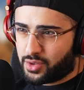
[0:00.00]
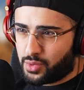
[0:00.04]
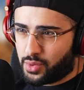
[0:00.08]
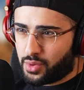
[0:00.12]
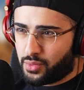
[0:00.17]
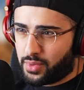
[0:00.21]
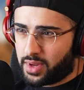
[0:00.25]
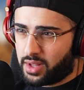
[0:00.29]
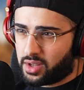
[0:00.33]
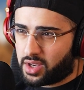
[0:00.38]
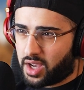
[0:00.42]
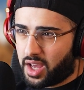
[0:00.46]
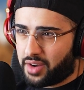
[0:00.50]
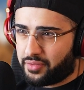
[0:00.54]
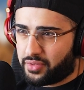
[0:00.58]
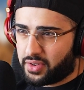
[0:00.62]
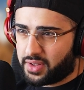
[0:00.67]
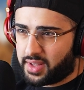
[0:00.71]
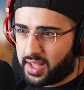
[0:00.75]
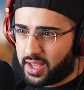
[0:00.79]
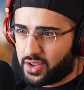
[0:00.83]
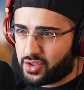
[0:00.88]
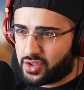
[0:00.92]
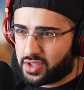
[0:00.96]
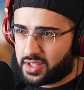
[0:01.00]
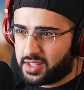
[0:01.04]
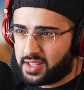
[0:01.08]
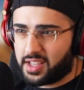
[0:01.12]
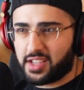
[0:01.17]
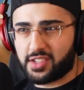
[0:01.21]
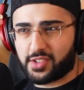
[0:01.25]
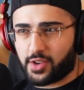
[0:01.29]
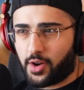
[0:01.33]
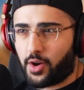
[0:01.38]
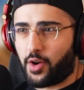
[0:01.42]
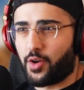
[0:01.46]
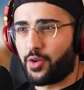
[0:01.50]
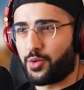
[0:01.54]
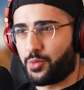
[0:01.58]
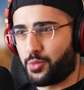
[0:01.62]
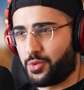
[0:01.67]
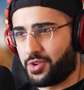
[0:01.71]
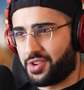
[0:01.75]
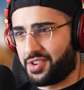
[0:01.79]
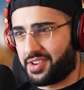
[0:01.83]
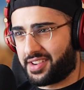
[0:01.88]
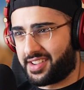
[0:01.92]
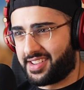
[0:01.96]
into a real confrontation is hard
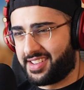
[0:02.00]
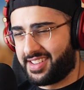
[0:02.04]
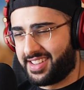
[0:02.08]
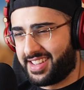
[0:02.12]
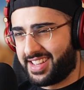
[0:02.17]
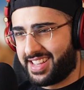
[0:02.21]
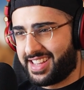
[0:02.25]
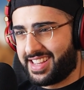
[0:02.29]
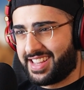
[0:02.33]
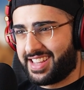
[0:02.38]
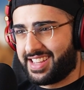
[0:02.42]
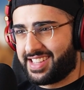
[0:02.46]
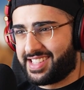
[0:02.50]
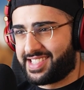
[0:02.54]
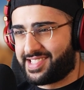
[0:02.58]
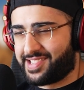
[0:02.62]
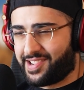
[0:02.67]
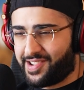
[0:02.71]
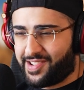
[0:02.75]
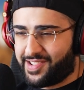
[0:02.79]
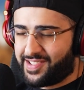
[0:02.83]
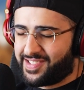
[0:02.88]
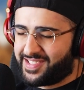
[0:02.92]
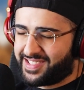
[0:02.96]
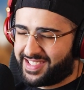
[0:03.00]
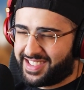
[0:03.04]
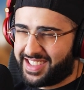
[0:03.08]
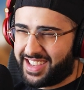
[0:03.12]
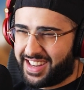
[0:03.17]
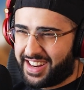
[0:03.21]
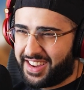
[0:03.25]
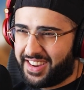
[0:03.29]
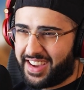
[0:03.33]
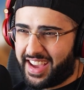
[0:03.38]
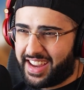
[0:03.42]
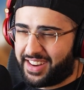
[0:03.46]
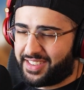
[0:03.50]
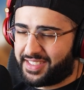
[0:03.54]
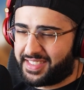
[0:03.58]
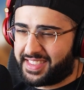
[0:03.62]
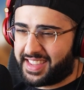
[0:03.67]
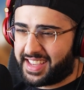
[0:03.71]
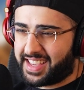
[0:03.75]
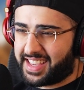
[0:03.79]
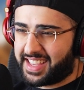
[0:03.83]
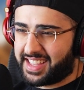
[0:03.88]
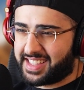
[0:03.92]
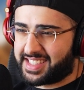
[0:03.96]
work. So, I don't
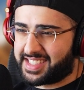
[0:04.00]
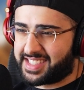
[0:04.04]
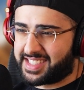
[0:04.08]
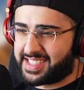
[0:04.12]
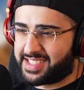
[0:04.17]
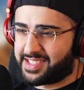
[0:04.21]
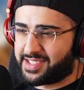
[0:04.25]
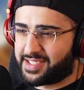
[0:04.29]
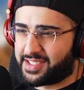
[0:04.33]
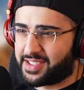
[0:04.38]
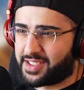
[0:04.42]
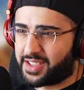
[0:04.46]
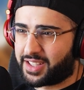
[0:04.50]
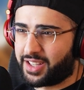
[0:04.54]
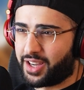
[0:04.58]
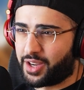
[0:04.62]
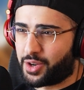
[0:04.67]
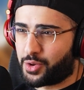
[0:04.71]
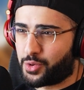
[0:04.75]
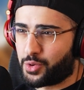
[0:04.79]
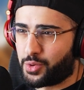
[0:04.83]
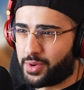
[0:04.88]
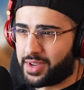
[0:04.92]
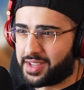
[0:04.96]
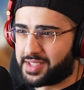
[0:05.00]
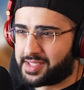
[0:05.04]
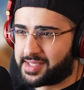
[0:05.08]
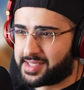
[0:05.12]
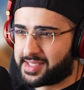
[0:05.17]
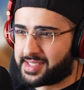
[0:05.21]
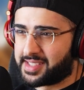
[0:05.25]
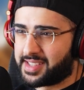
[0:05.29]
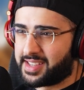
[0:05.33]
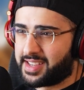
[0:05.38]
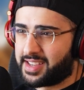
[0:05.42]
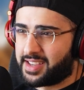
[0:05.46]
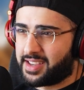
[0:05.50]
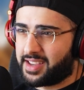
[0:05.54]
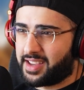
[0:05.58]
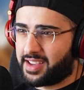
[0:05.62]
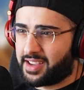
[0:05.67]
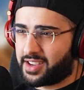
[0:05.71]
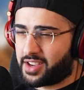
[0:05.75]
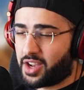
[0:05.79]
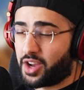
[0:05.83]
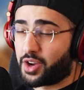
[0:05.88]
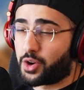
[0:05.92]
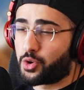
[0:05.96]
think it's
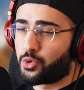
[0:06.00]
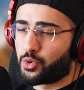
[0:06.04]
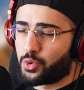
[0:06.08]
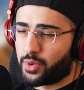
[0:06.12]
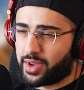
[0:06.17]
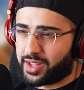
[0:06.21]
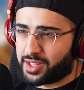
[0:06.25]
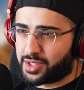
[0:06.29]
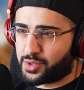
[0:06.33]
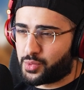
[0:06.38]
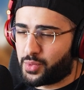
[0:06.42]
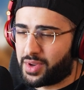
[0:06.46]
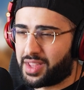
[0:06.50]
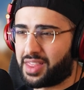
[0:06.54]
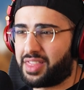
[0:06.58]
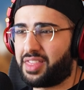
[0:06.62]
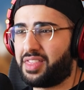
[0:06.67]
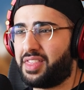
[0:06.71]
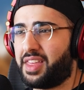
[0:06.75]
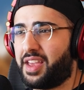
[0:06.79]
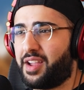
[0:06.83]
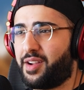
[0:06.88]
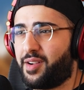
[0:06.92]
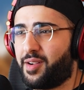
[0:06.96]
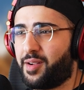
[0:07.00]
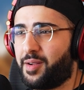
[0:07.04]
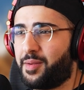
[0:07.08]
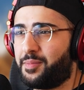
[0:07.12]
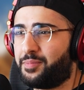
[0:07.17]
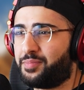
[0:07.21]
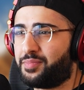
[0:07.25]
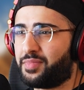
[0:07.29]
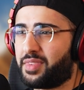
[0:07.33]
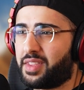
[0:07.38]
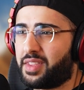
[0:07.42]
congruent with their